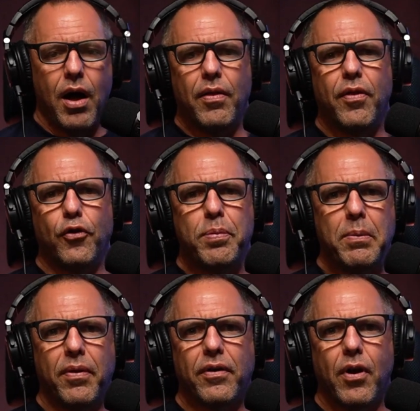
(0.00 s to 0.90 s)
Those
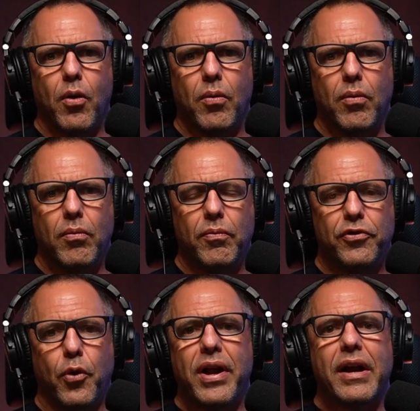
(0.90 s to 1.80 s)
people that know,
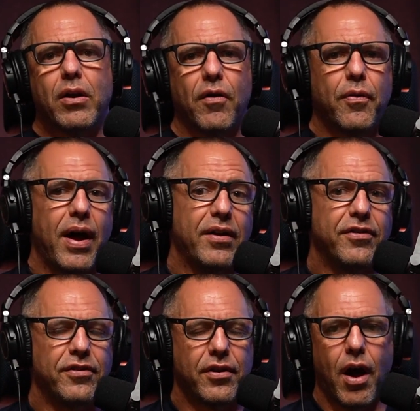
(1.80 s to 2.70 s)
psoriatic arthritis
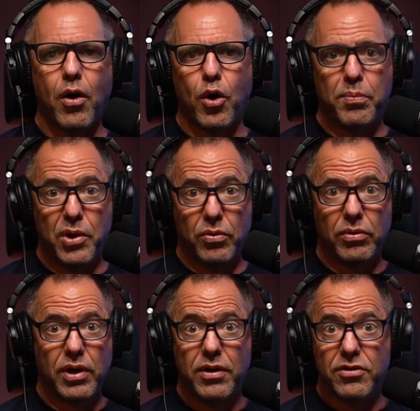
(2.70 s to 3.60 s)
is an autoimmune
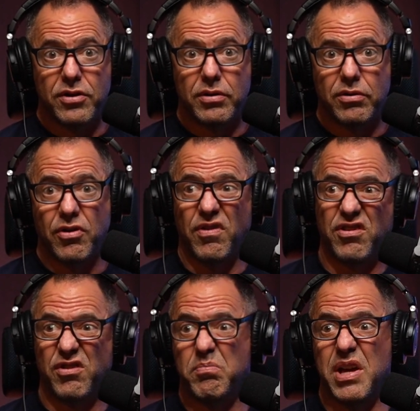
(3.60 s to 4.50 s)
condition. So this
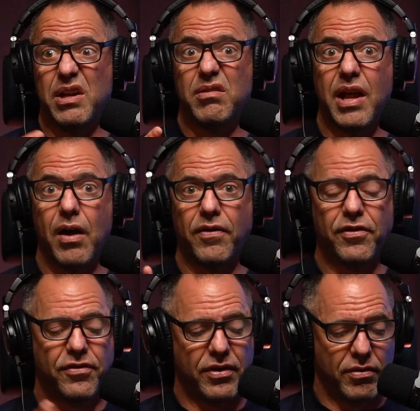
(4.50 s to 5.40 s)
is me now. This
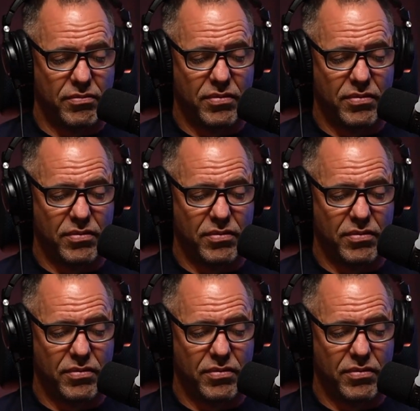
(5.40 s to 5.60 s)
isn't,